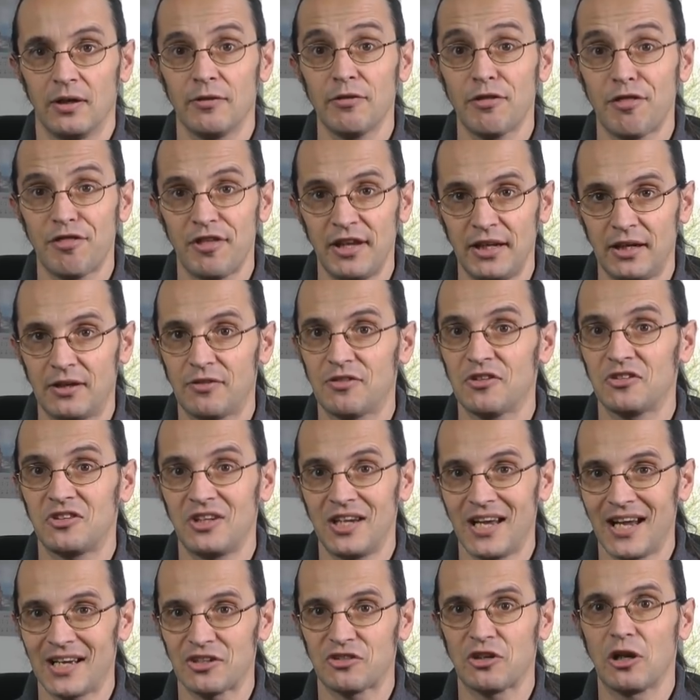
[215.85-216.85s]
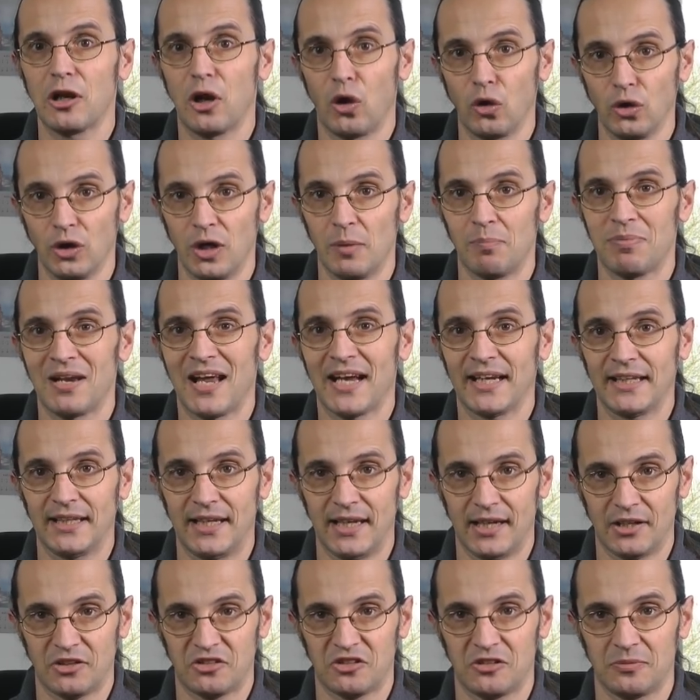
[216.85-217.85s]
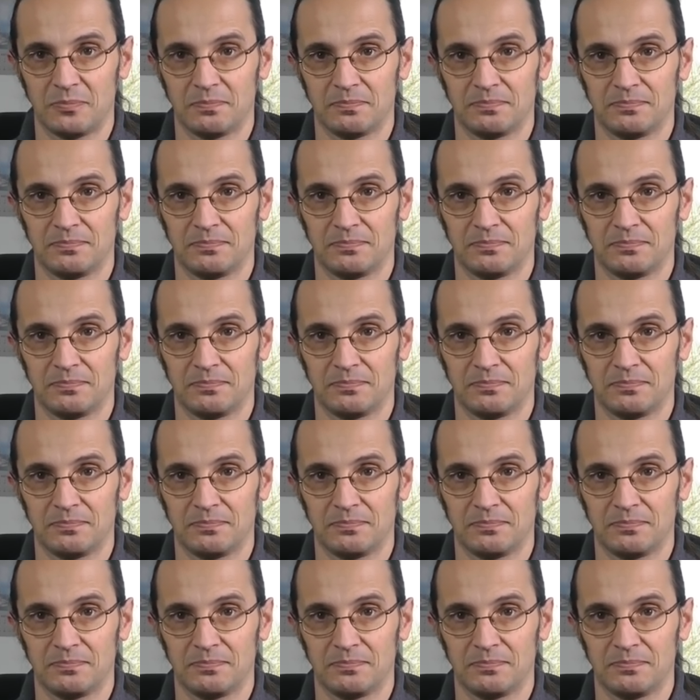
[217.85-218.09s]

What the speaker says: and think that he has a longer blanket."